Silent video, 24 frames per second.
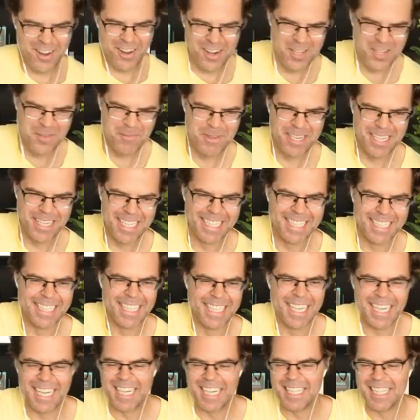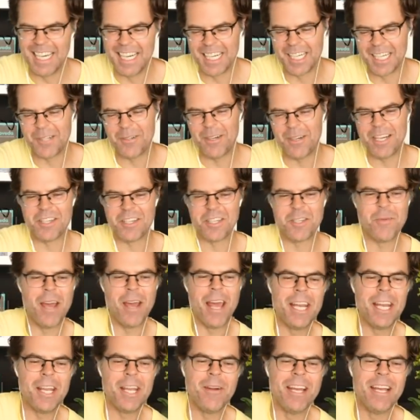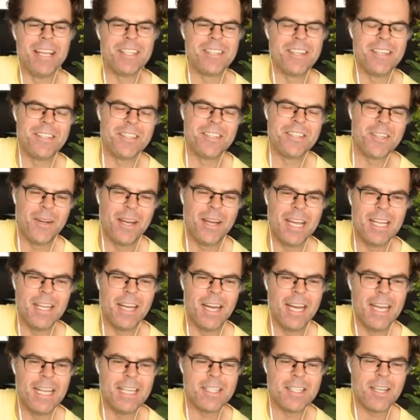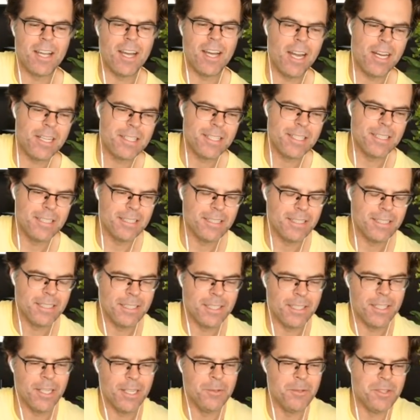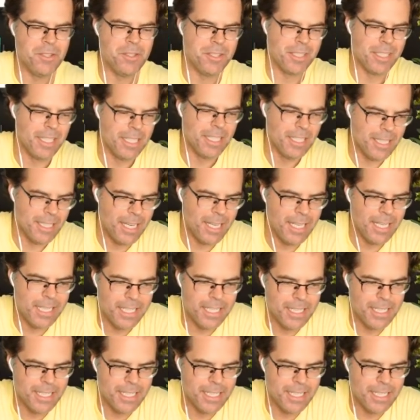in the beginning. I got a lot of questions, but anyway, so, so I, I talked to you know I was like, hey,